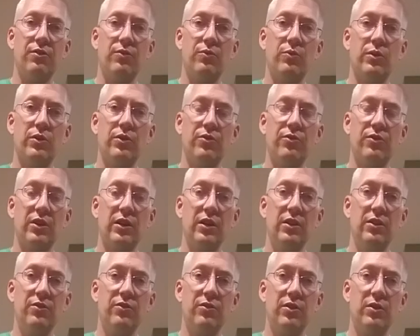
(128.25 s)
of where the
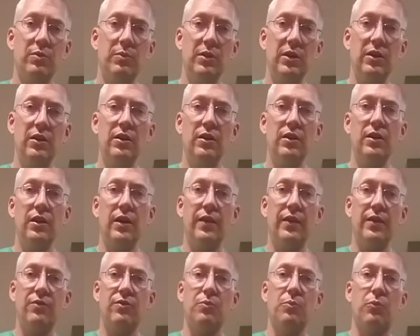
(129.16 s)
sticking is going to be.
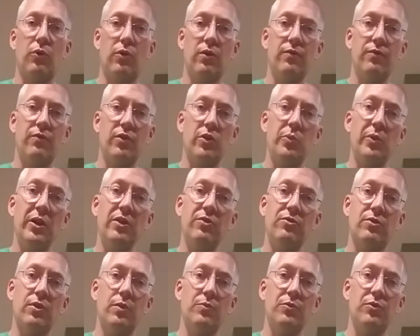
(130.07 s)
And that's important for the
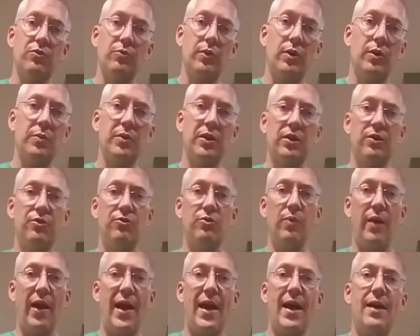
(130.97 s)
bass drums as well, because
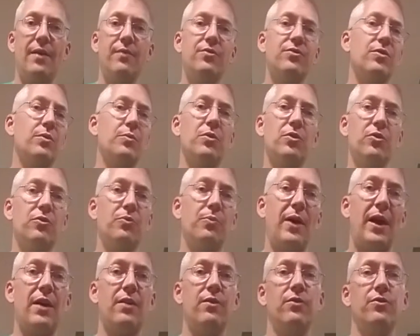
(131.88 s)
you have some of those
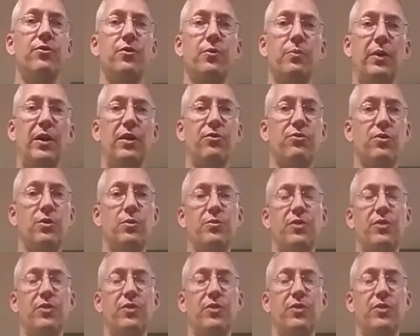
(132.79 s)
patterns, the bass drums